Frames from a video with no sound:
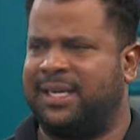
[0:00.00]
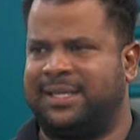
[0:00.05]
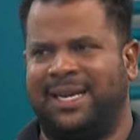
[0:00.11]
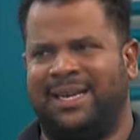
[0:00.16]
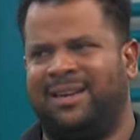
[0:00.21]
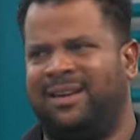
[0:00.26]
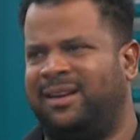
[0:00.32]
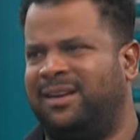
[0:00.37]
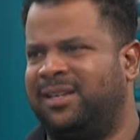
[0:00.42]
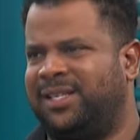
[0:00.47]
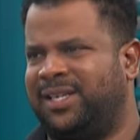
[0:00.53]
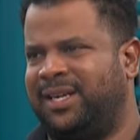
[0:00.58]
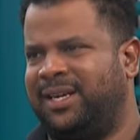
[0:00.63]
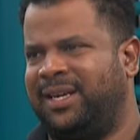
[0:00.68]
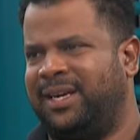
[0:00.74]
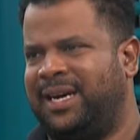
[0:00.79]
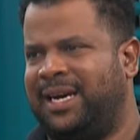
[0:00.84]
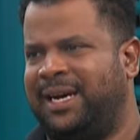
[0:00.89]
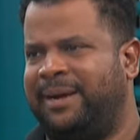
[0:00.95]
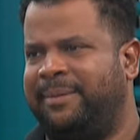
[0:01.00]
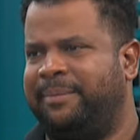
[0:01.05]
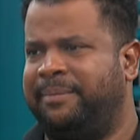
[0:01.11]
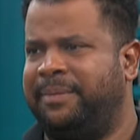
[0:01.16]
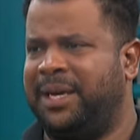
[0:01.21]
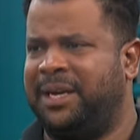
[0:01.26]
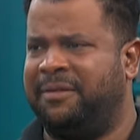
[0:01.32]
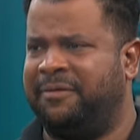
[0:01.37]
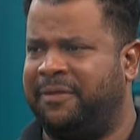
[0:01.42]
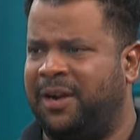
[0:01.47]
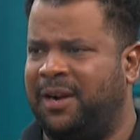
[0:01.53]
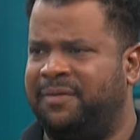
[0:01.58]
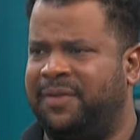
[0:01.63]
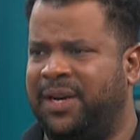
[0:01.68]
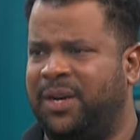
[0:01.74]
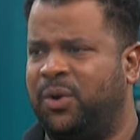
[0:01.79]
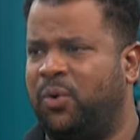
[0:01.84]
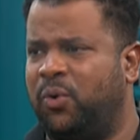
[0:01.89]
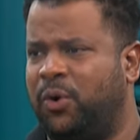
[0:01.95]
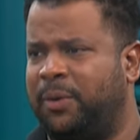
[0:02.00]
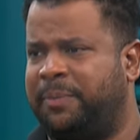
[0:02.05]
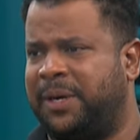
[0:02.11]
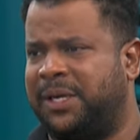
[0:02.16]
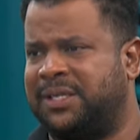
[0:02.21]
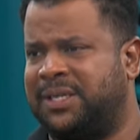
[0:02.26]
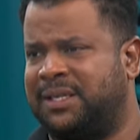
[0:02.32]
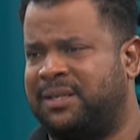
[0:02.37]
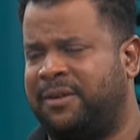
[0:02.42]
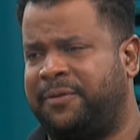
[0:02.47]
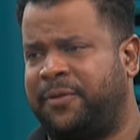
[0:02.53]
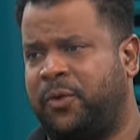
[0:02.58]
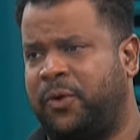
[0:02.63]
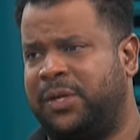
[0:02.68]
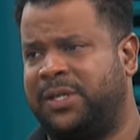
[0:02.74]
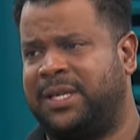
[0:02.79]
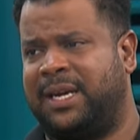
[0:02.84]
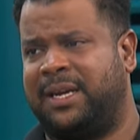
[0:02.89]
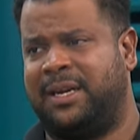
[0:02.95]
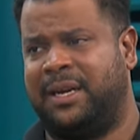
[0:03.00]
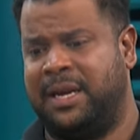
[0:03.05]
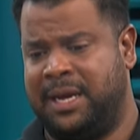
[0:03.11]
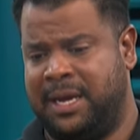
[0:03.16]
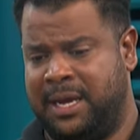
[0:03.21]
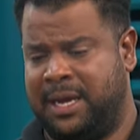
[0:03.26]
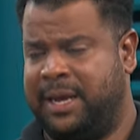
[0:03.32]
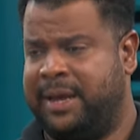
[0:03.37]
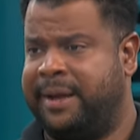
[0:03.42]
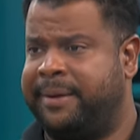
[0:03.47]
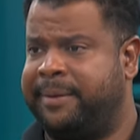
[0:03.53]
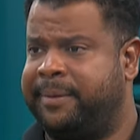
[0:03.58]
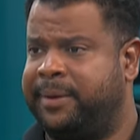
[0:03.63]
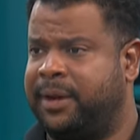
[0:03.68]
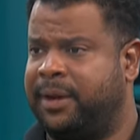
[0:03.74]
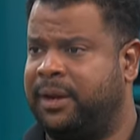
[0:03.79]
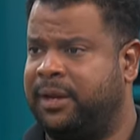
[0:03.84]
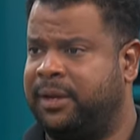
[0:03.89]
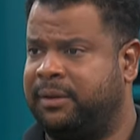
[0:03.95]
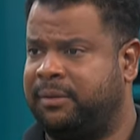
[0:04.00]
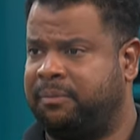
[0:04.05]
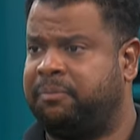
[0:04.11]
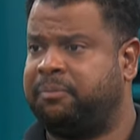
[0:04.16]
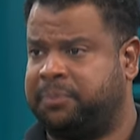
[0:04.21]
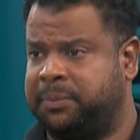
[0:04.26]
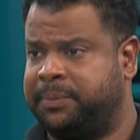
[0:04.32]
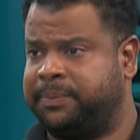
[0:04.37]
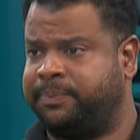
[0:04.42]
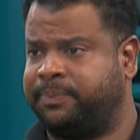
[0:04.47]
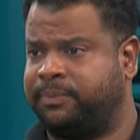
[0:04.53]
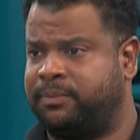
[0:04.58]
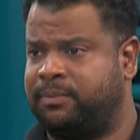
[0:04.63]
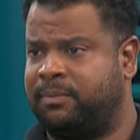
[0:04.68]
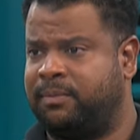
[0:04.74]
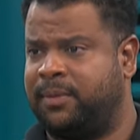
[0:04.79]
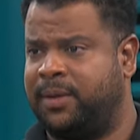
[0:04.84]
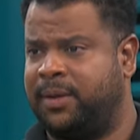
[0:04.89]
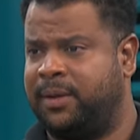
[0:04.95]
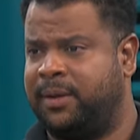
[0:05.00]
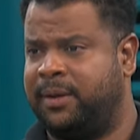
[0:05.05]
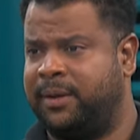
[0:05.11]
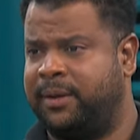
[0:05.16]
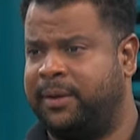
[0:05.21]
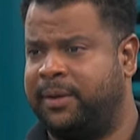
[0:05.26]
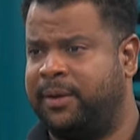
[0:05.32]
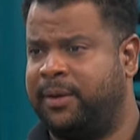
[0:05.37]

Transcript: yeah. technology yeah. Um, involved in the whole process, of course. And I'm impressed. I'm impressed, and we'll